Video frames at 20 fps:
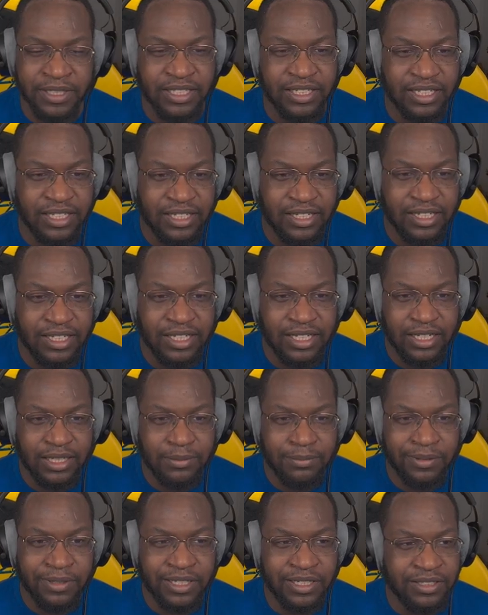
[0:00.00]
bit.
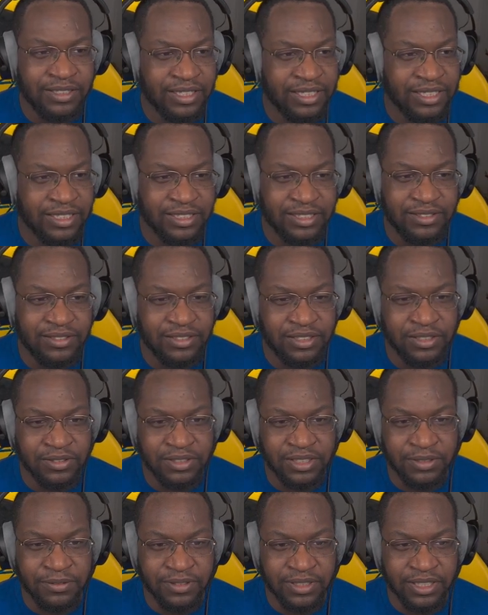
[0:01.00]
But you can kind
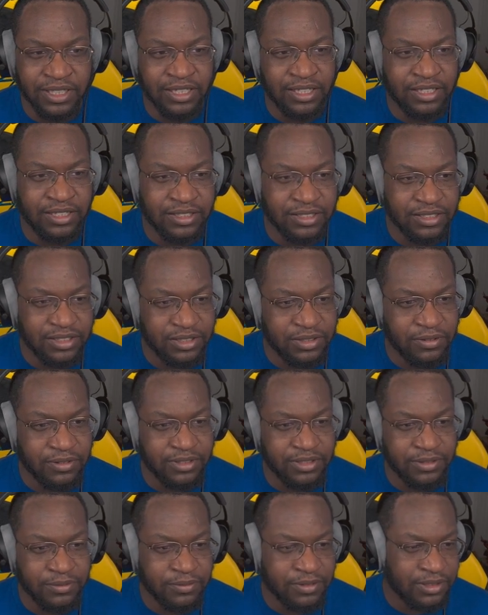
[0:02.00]
of see what they are.
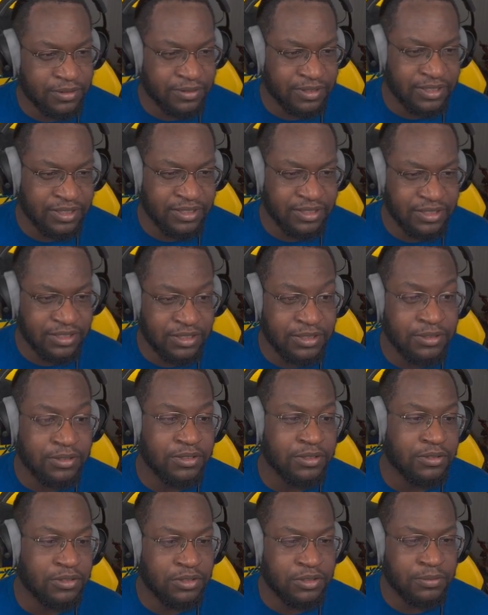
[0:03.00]
Scorching Whirlwind, so you
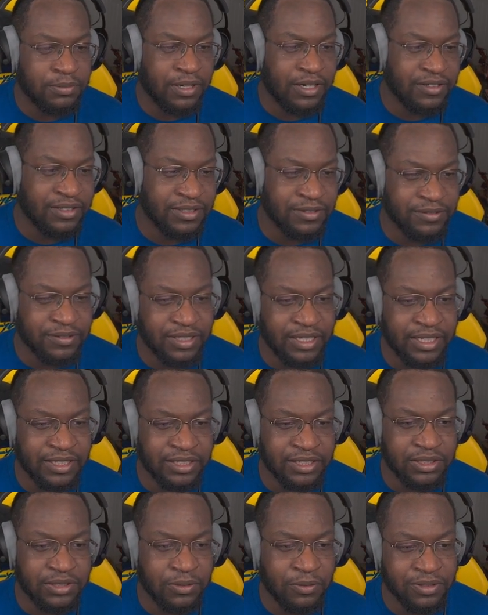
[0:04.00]
deal 2 power damage
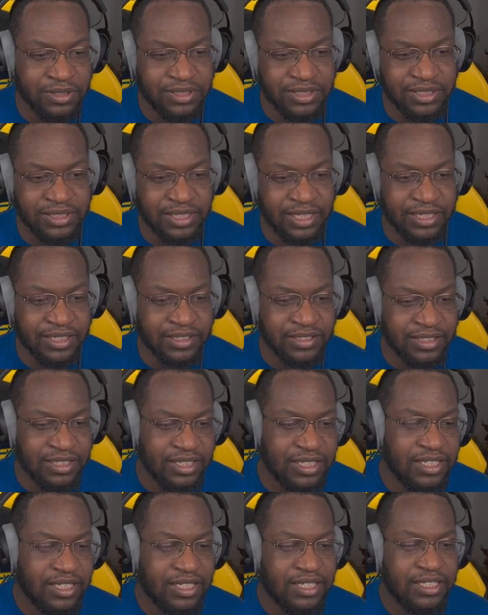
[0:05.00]
and scorch the tile.
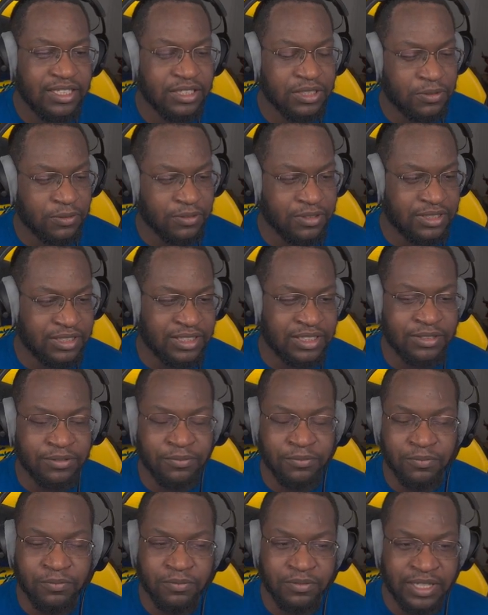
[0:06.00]

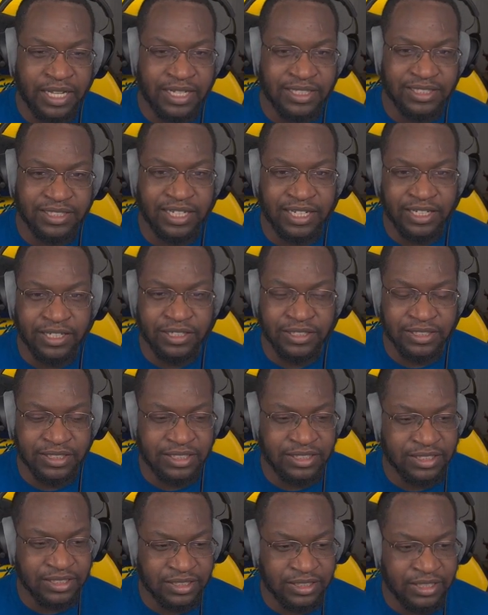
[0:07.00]
Scorching that tile,
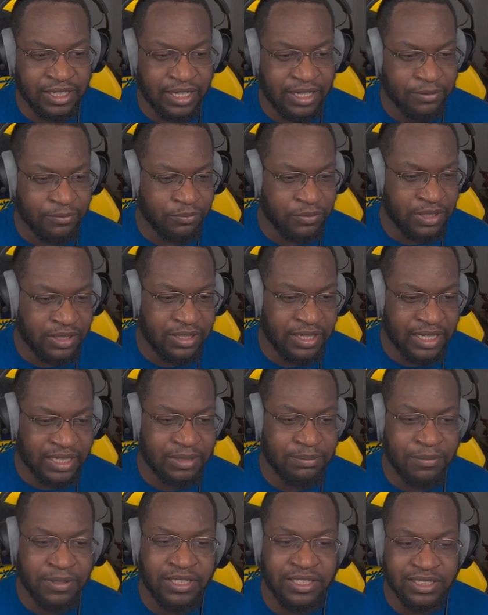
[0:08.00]
essentially, yeah. The
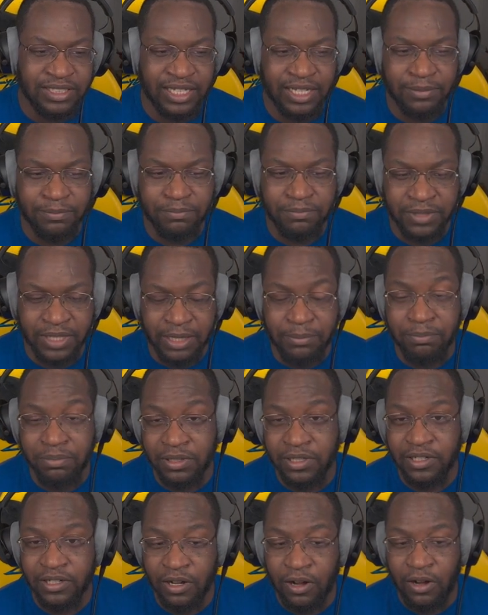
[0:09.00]
next minion that they
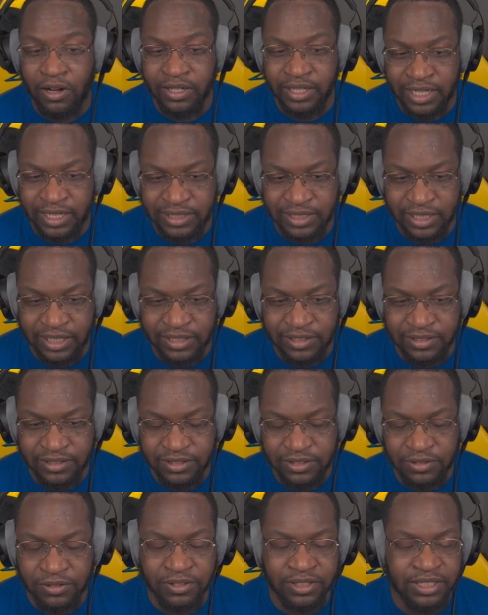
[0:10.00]
put on that
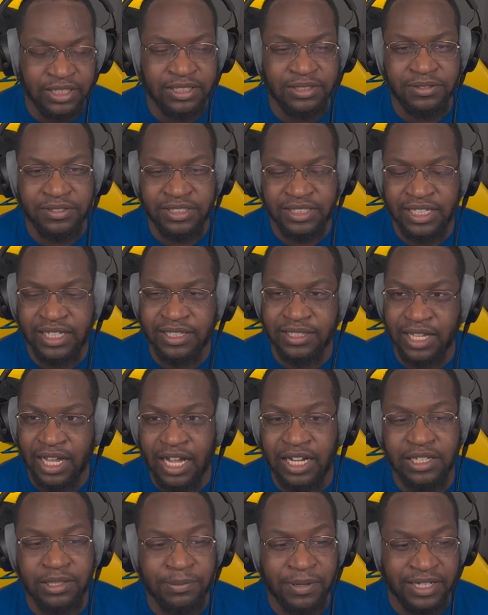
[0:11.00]
tile, or next minion that
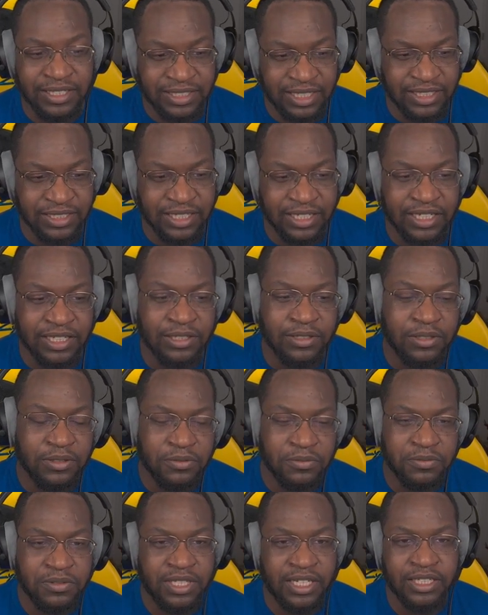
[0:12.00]
occupies that tile,
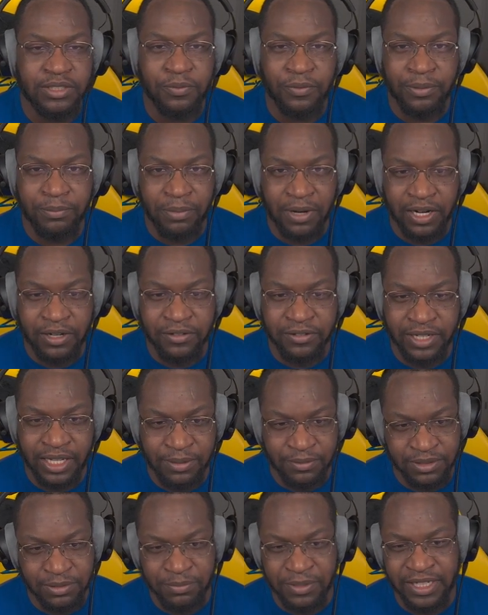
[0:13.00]
takes 1 pyro
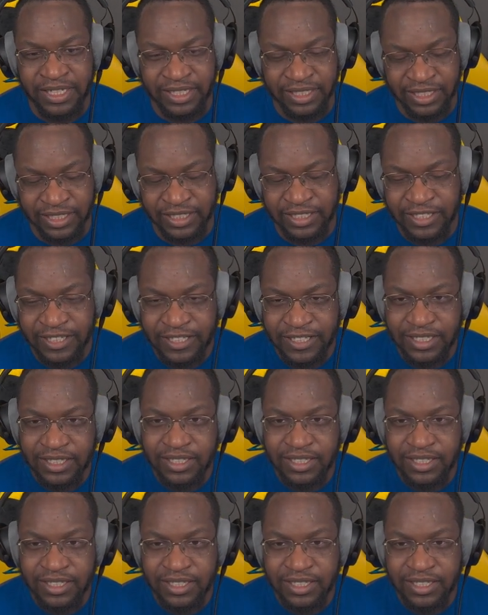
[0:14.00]
damage immediately.